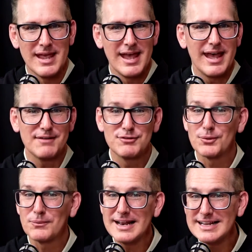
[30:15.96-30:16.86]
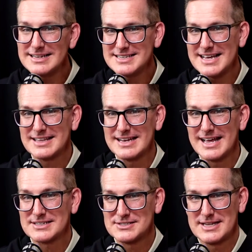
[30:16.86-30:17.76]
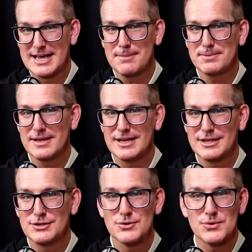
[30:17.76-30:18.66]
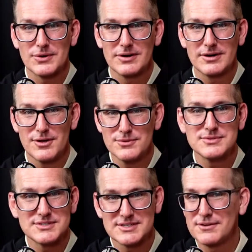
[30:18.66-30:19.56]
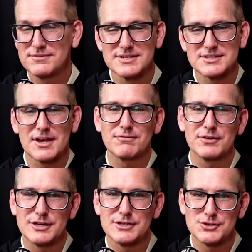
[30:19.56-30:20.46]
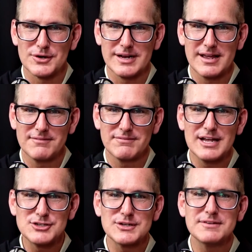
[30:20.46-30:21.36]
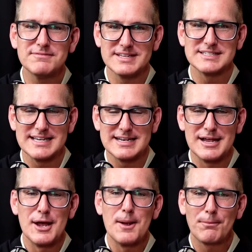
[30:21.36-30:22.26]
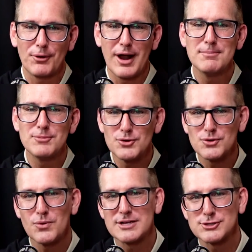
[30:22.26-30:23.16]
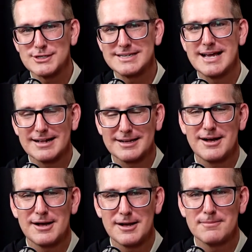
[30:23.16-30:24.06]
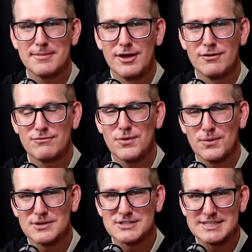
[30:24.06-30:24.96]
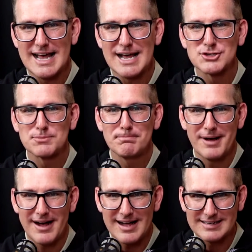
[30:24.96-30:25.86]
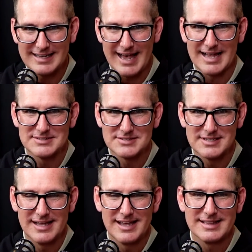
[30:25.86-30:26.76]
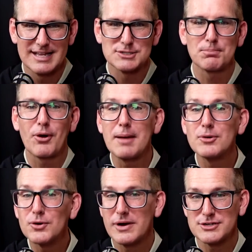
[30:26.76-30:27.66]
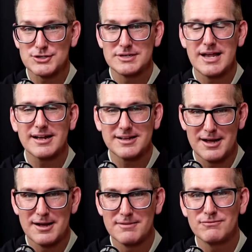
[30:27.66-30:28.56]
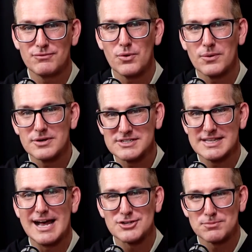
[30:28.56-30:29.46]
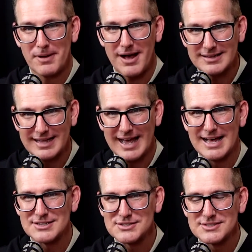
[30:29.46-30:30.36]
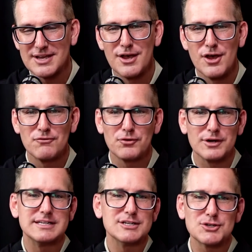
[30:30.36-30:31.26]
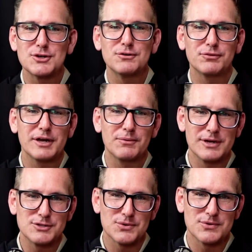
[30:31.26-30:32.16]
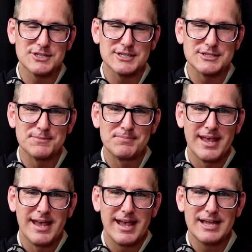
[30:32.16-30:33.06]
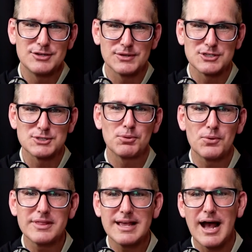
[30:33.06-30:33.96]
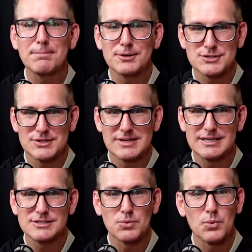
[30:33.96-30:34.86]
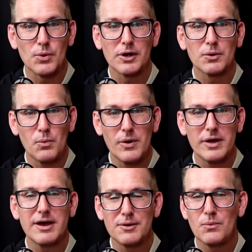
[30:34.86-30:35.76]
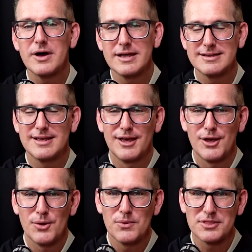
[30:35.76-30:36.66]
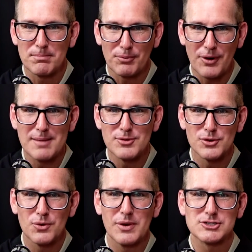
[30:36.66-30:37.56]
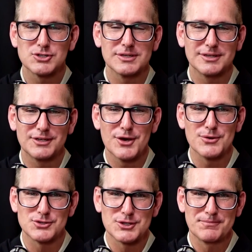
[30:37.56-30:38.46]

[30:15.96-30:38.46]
If you're ready to take the next step in your own self-discovery journey, I invite you to visit primalquestion.com/podcast. That's primalquestion.com/podcast for additional free resources and to explore the opportunity to work one-on-one with a Primal Question coach.